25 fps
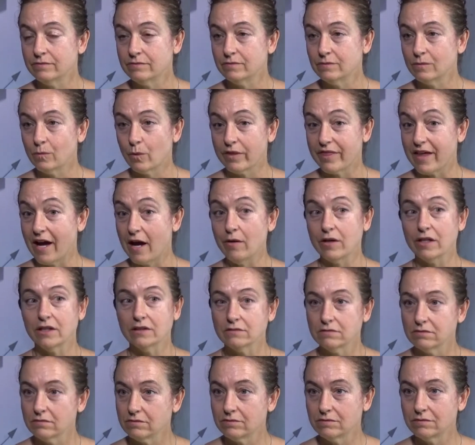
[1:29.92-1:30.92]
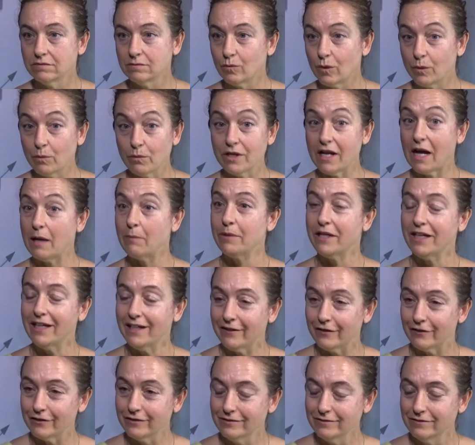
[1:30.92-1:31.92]
Without it, we would not be
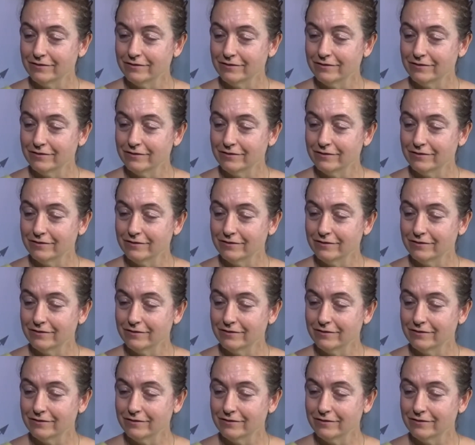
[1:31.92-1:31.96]
here.